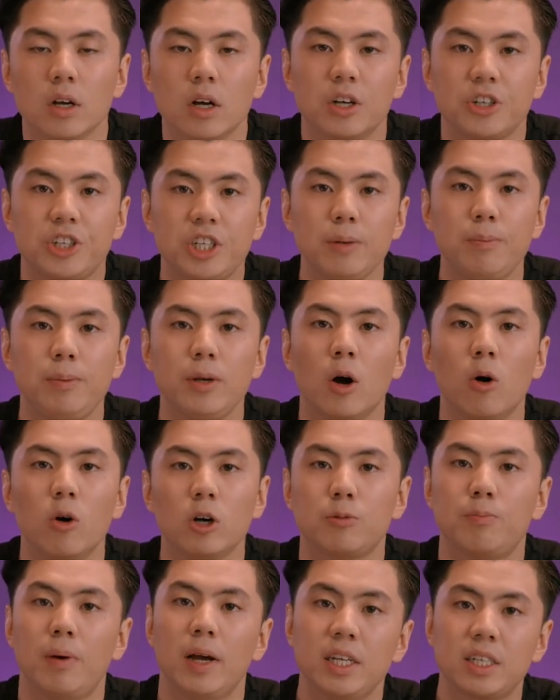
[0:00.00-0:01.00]
A CBO
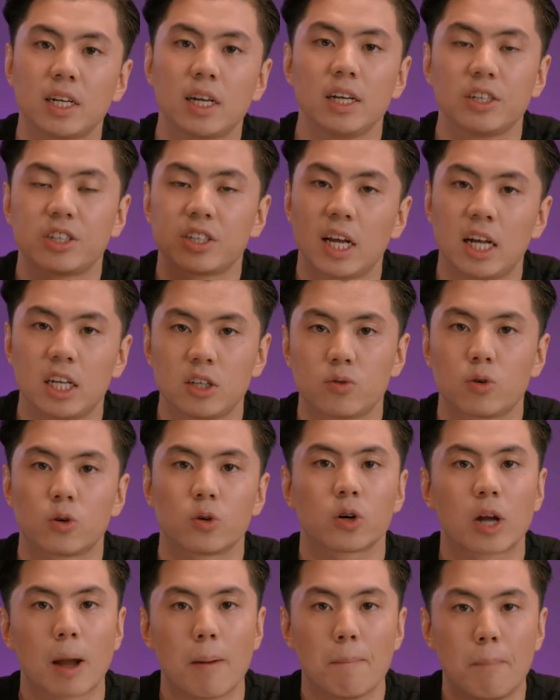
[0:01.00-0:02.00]
is basically, it stands
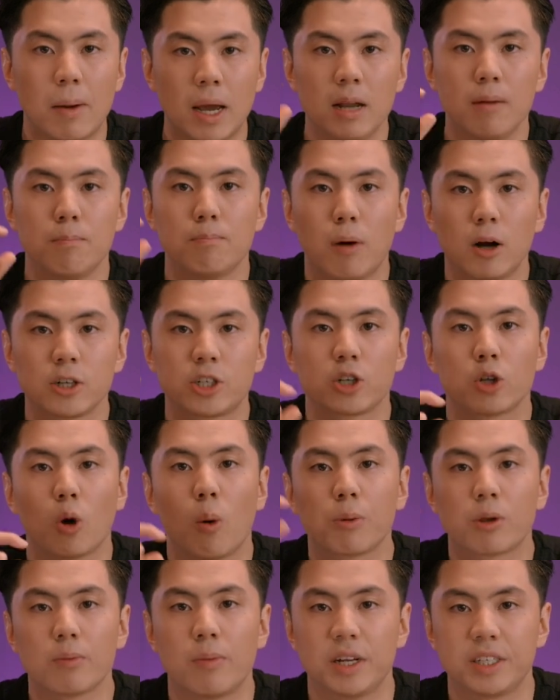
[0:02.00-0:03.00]
for Campaign Budget
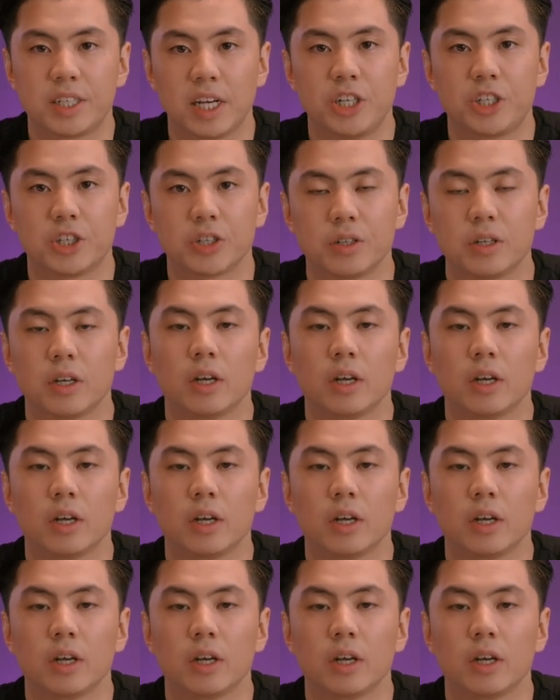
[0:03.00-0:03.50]
Optimization.